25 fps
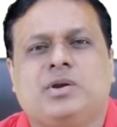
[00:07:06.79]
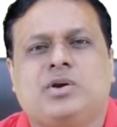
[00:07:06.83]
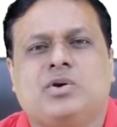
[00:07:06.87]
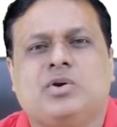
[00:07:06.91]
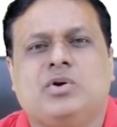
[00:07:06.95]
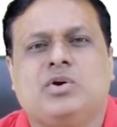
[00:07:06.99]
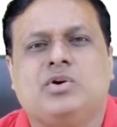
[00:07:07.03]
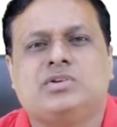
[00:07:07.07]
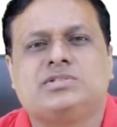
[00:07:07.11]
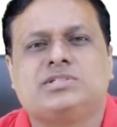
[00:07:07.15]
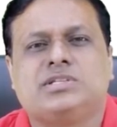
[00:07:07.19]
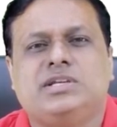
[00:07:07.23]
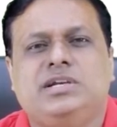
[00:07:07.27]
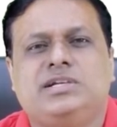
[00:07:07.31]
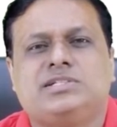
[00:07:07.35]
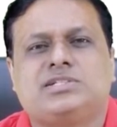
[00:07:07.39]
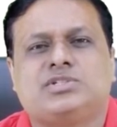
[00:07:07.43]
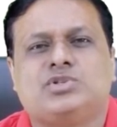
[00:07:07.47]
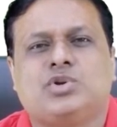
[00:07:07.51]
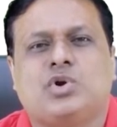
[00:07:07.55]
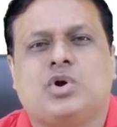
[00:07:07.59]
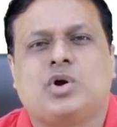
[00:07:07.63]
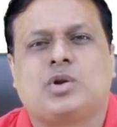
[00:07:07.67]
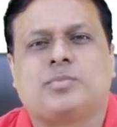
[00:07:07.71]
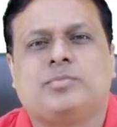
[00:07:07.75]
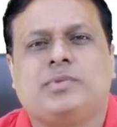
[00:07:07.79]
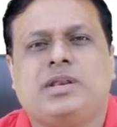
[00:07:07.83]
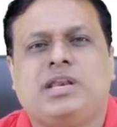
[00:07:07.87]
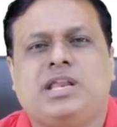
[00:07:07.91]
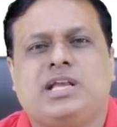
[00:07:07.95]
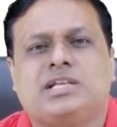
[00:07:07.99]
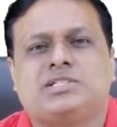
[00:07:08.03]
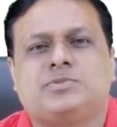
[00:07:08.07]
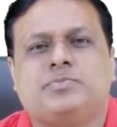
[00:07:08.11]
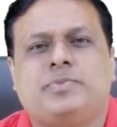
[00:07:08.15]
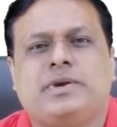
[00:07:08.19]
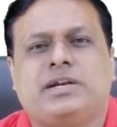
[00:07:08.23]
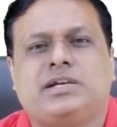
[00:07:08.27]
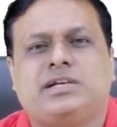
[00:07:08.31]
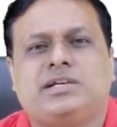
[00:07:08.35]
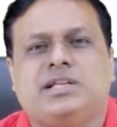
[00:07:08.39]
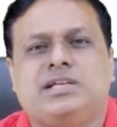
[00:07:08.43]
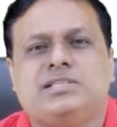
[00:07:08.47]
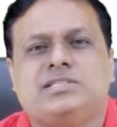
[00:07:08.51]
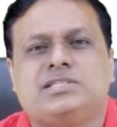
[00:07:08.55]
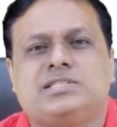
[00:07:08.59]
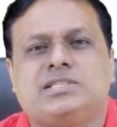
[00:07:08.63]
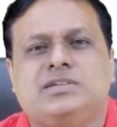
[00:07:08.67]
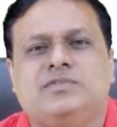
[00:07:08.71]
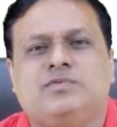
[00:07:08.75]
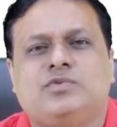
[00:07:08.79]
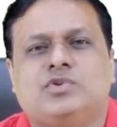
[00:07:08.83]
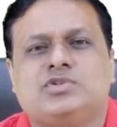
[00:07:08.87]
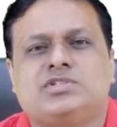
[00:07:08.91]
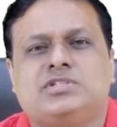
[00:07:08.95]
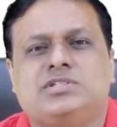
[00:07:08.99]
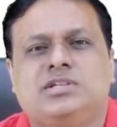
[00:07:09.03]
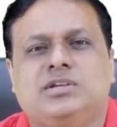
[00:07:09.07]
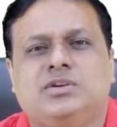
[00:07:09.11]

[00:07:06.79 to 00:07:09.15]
because its normal expectancy was